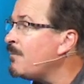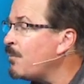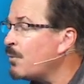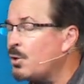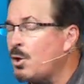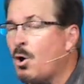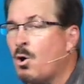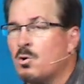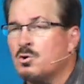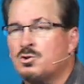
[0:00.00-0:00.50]
for
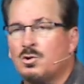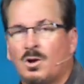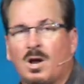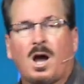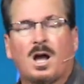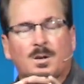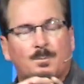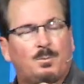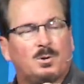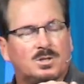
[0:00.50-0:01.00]
those who
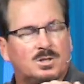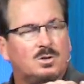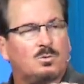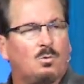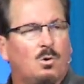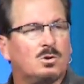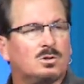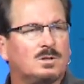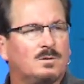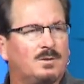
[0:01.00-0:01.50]
God puts in
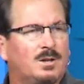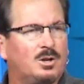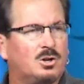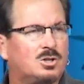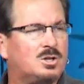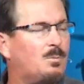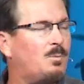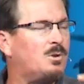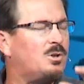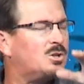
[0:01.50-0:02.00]
roles of
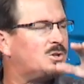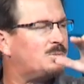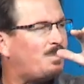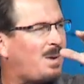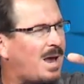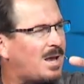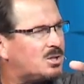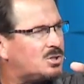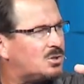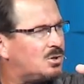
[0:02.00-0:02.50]
leadership, whether it's
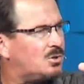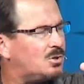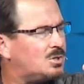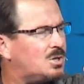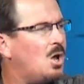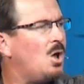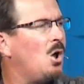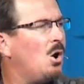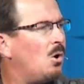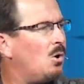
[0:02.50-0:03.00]
pastors
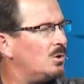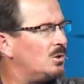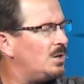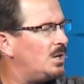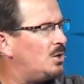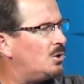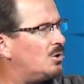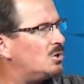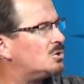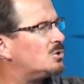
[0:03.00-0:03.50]
or
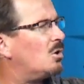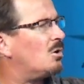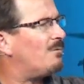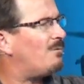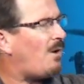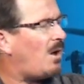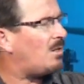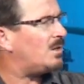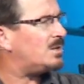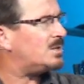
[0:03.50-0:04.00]
leaders or
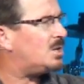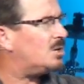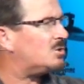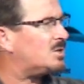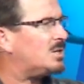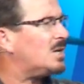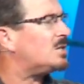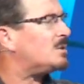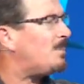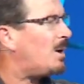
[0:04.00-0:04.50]
volunteers. It
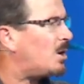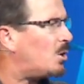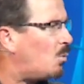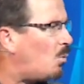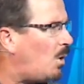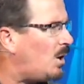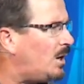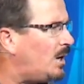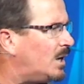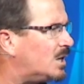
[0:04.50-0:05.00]
doesn't matter
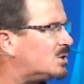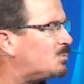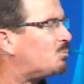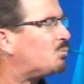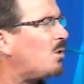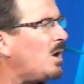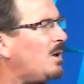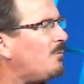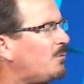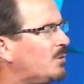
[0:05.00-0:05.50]
what it is,
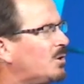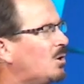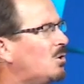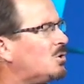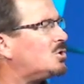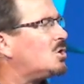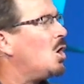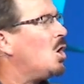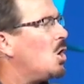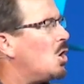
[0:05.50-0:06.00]
pray for
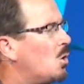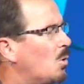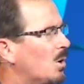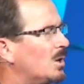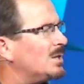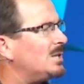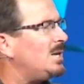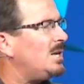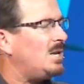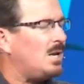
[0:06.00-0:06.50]
those who are
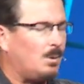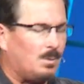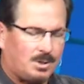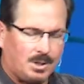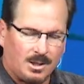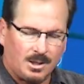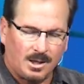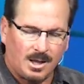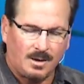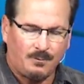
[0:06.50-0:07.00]
leading
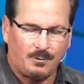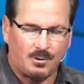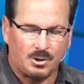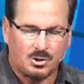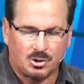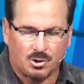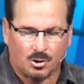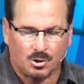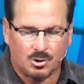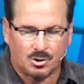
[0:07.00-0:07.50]
within the life of the
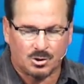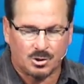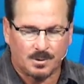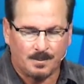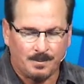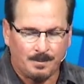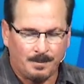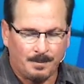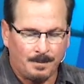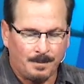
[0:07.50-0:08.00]
church.
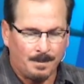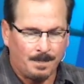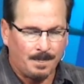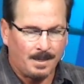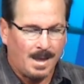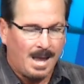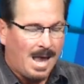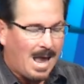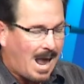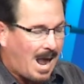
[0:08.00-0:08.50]

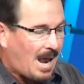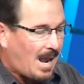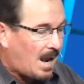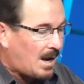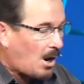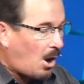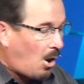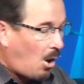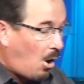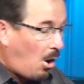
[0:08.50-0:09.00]

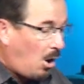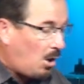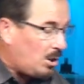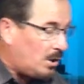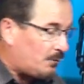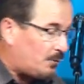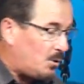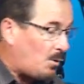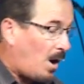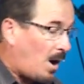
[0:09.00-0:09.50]
And, all
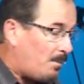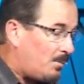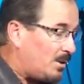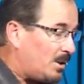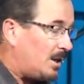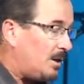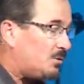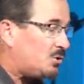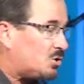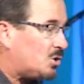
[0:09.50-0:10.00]
of you, I
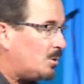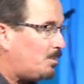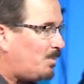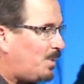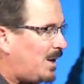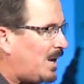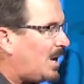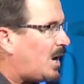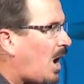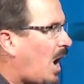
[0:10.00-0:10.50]
believe, should
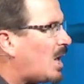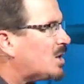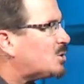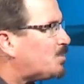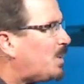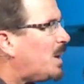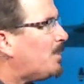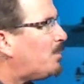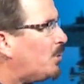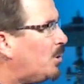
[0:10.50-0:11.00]
be God's
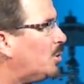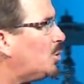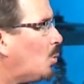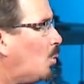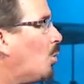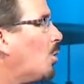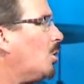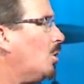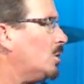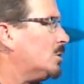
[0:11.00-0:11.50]
people in the
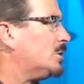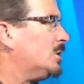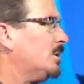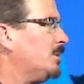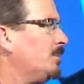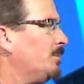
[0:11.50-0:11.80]
world.